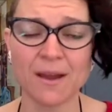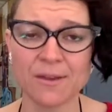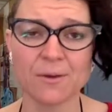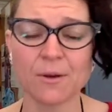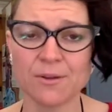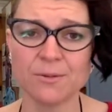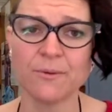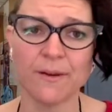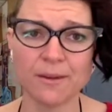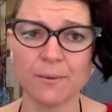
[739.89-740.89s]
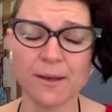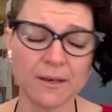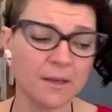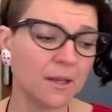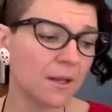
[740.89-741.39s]
how you're going to evacuate
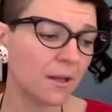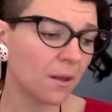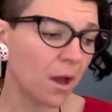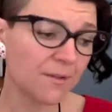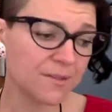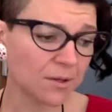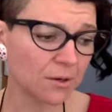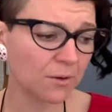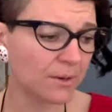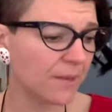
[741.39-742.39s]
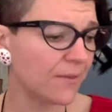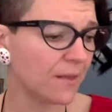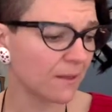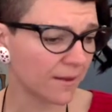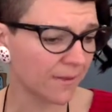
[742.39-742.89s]
livestock or anything
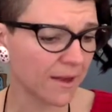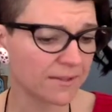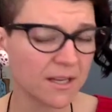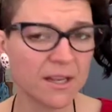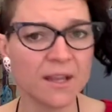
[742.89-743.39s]
like that.